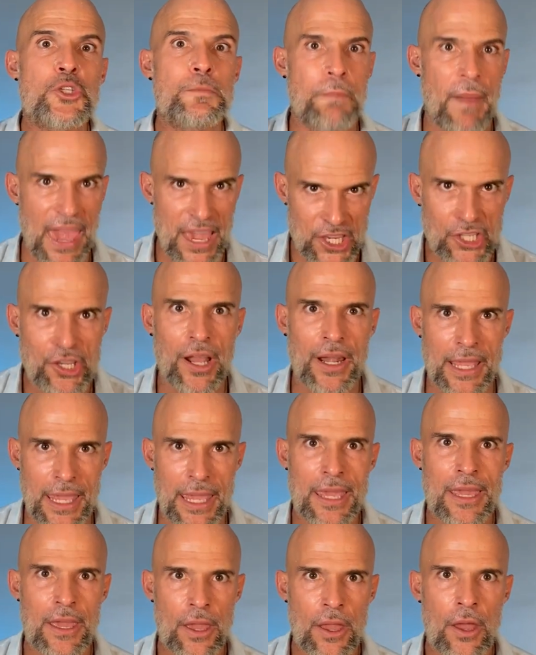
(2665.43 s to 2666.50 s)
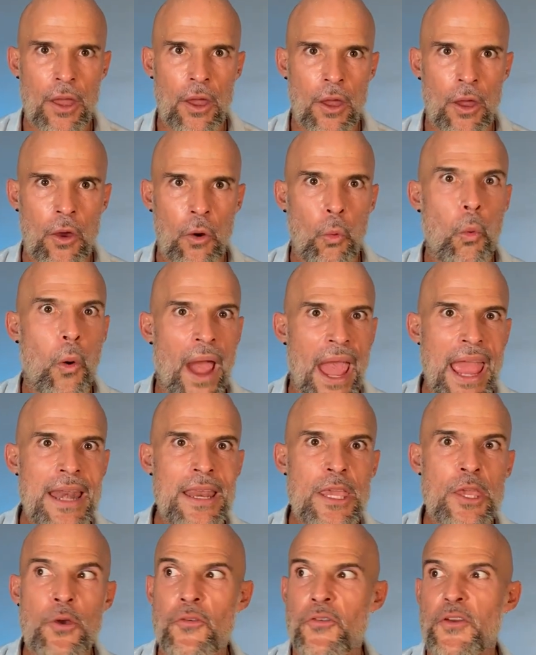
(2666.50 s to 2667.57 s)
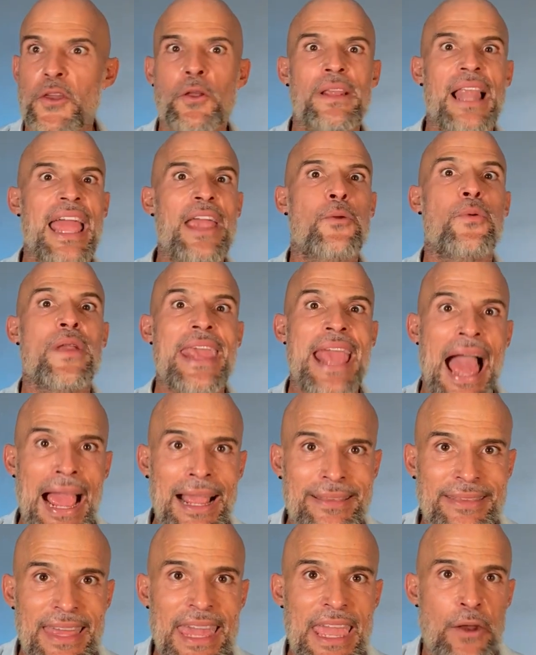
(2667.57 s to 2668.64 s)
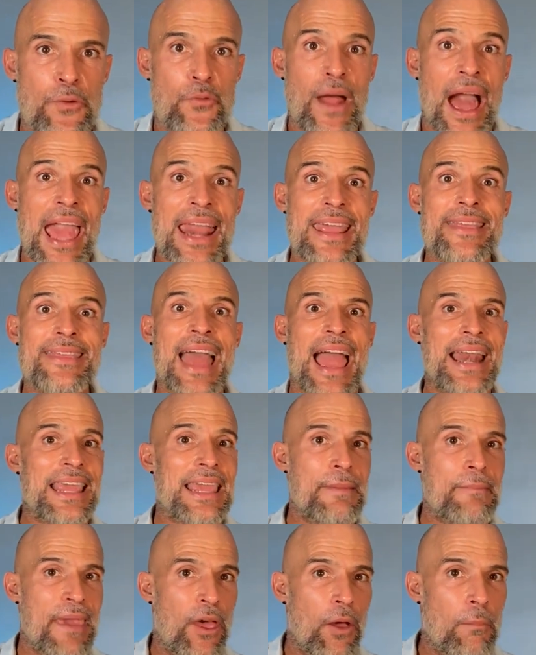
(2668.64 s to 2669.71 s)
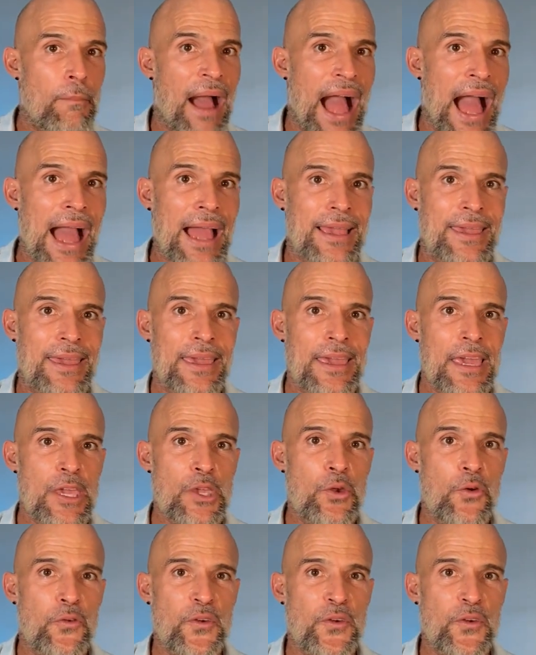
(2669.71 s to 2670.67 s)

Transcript: especially when you feel like reacting and writing that email back,